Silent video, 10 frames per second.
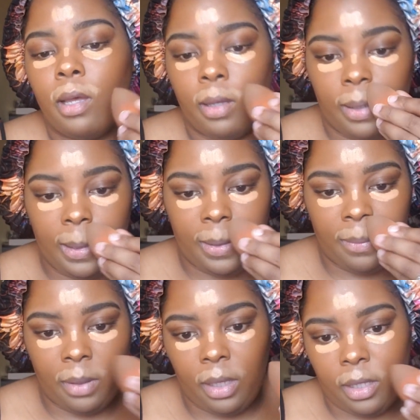
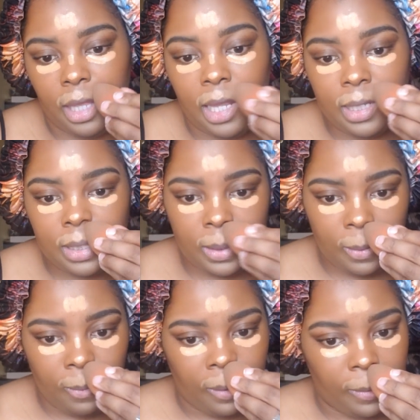Um, and that is in
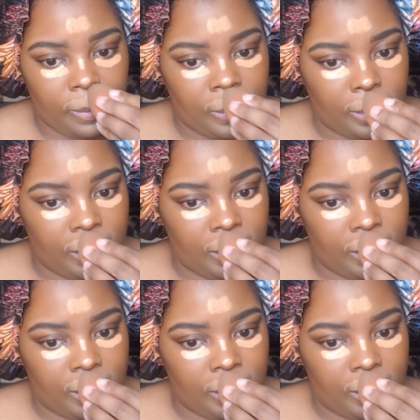the works.